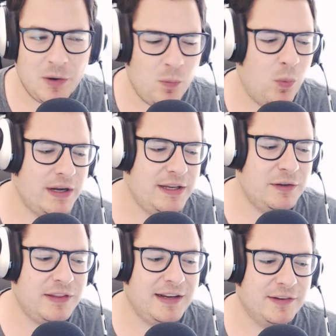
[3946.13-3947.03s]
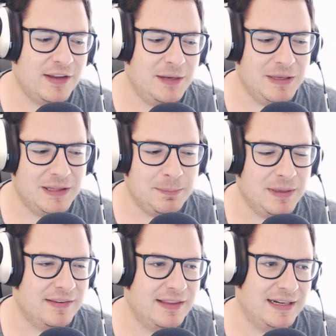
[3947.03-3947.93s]
What do you think is going to be the
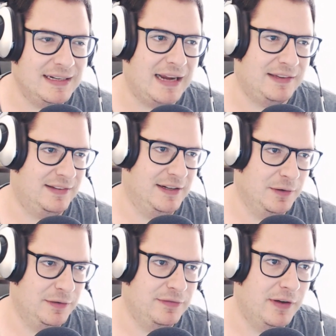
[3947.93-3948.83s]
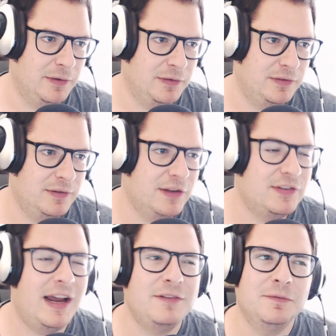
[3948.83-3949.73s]
big thing next year in phones
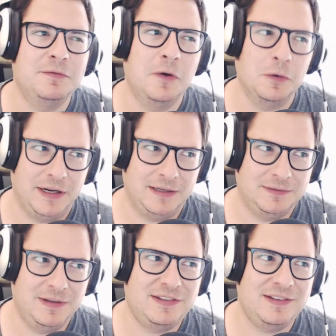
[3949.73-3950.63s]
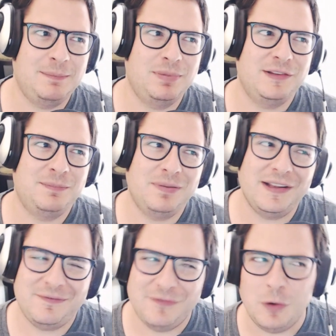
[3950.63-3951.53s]
aside from folding? Let's let let's
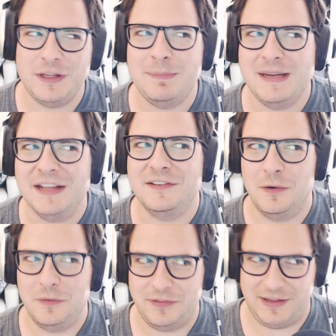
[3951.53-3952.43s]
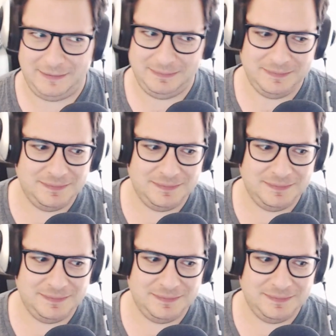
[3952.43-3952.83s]
let folding be its own thing.